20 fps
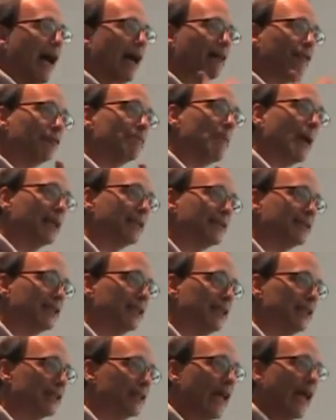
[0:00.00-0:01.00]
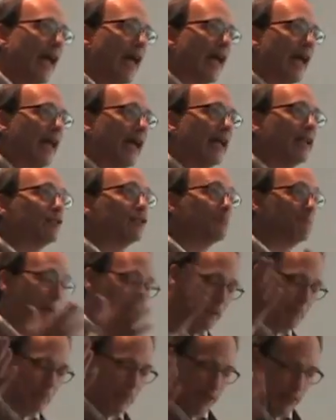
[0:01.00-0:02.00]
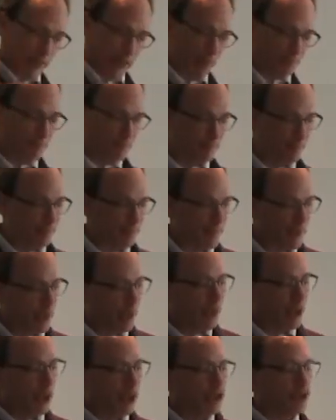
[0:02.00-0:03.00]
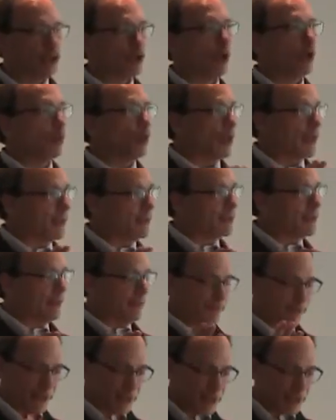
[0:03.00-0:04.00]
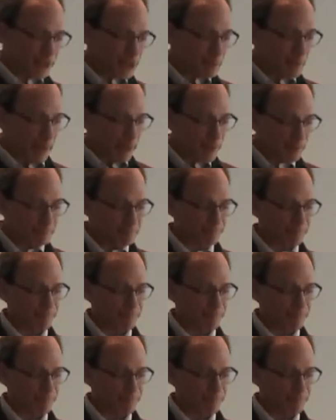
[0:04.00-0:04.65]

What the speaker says: out of my seat and spend money. So what did TV teach me?